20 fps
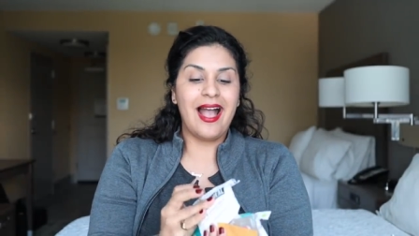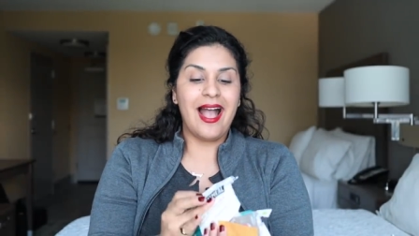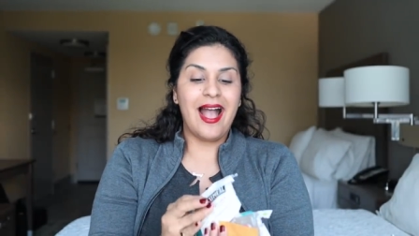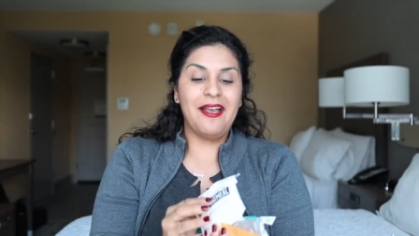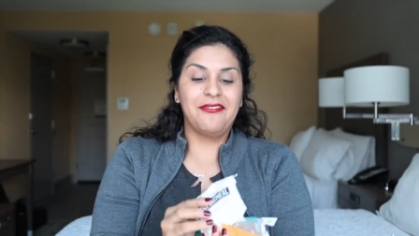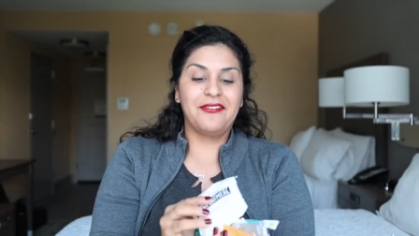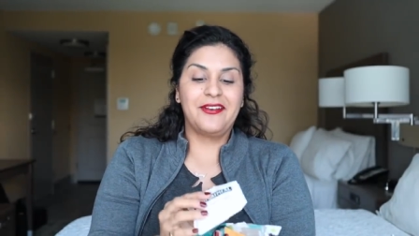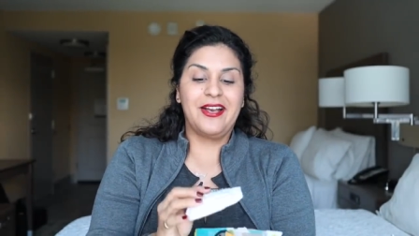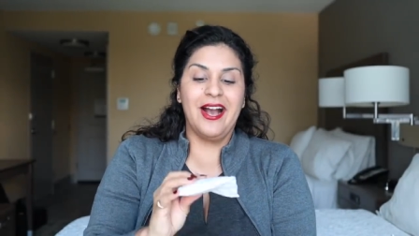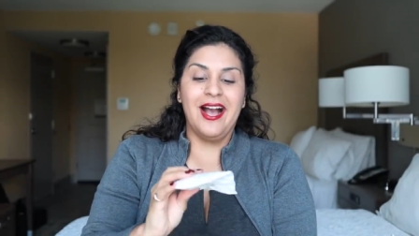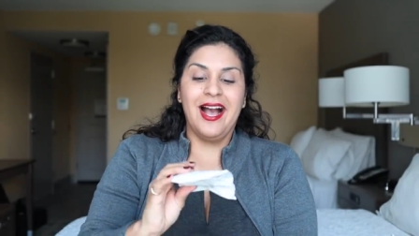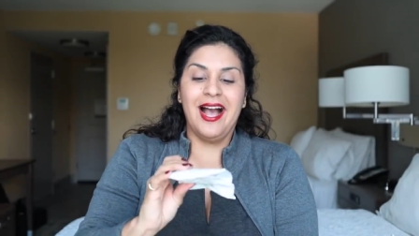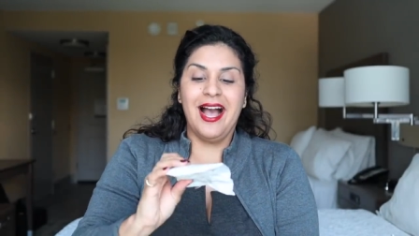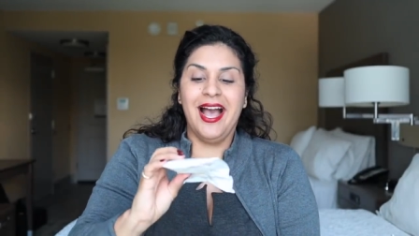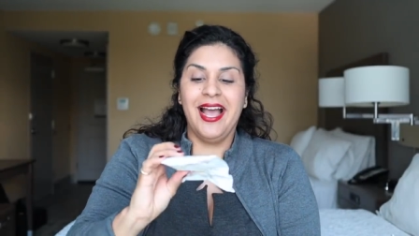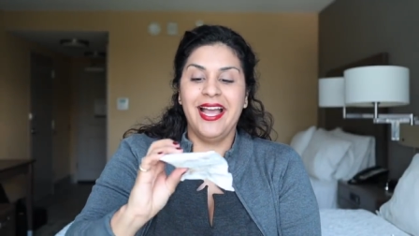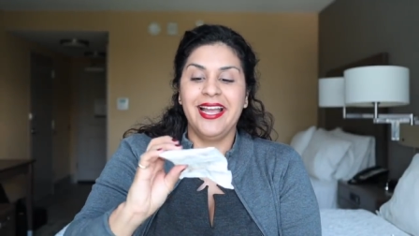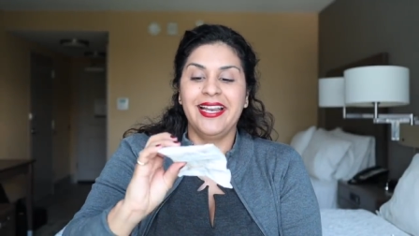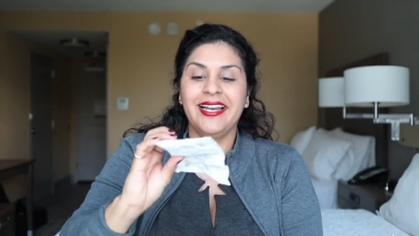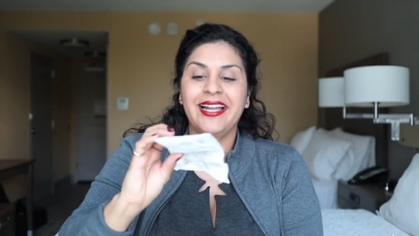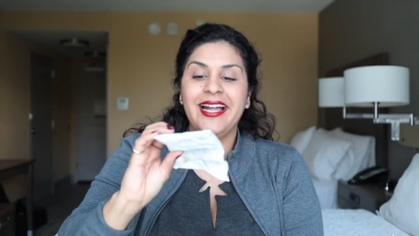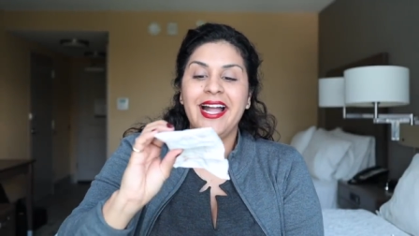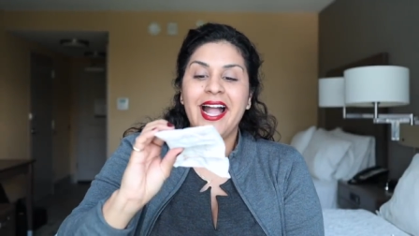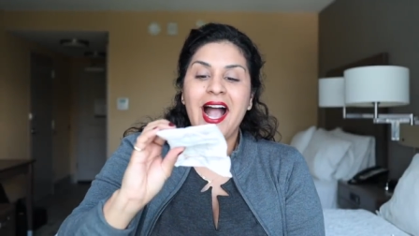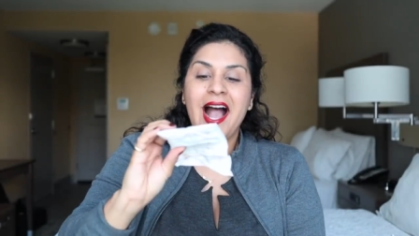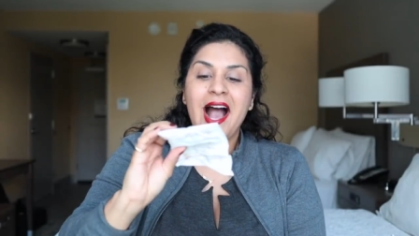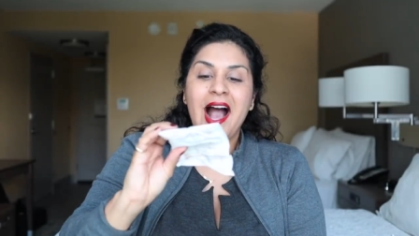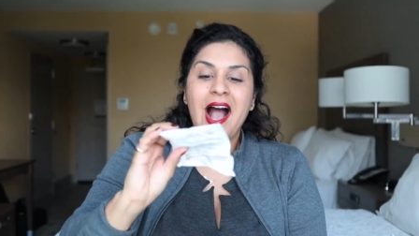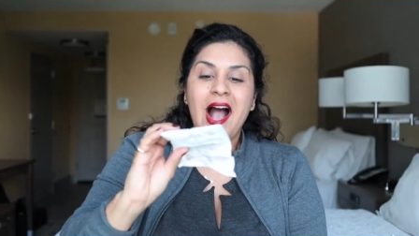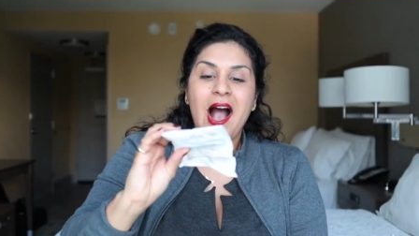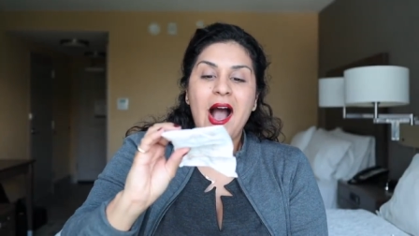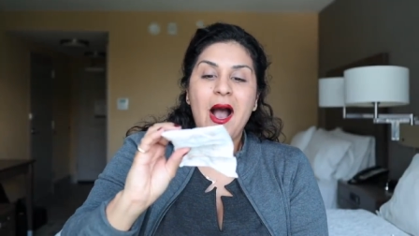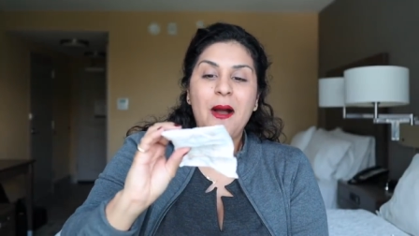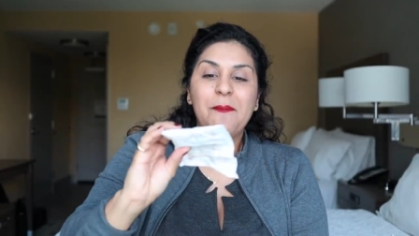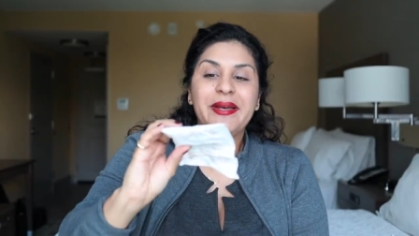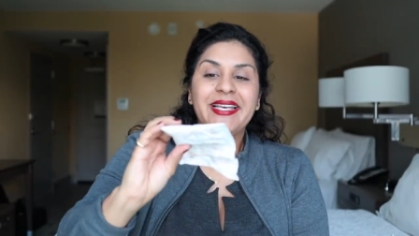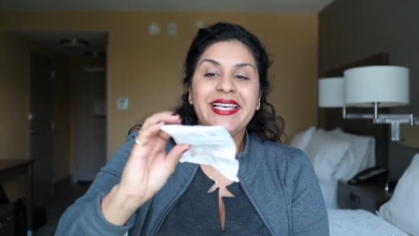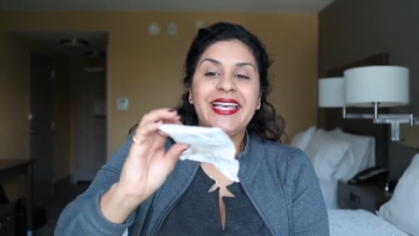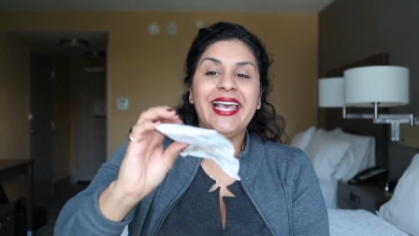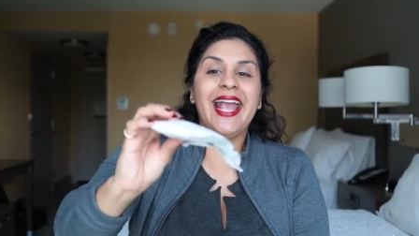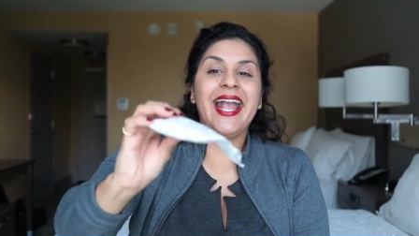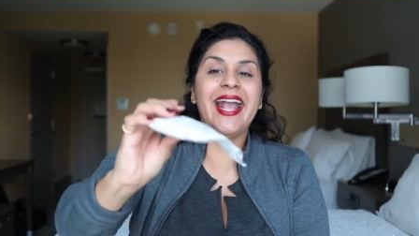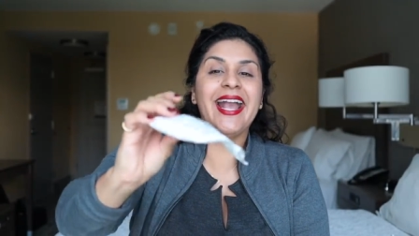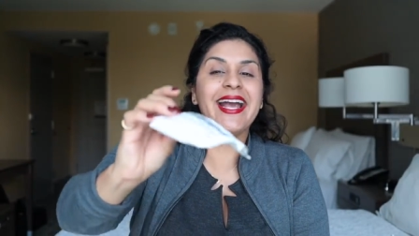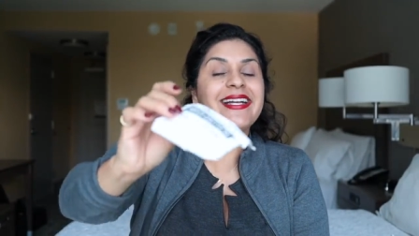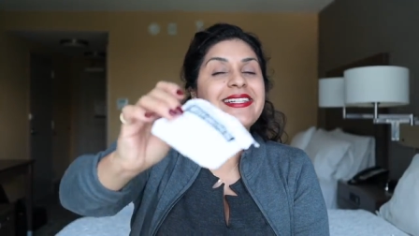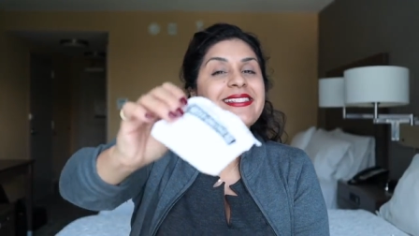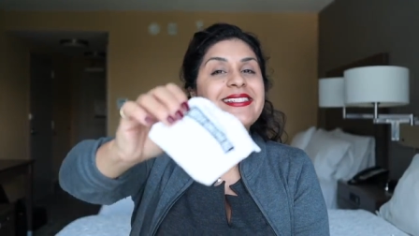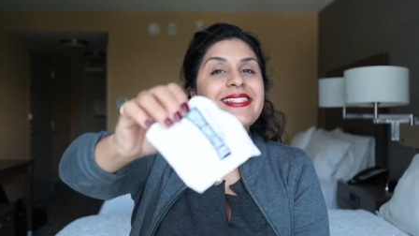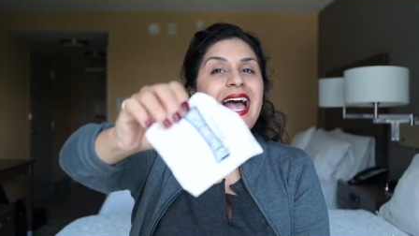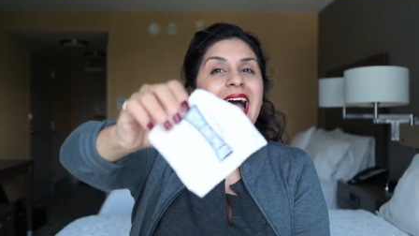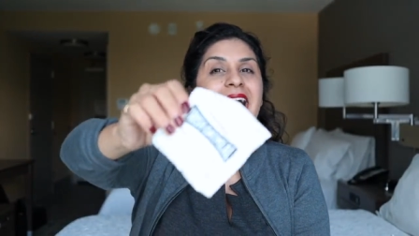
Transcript: I've got a McCann's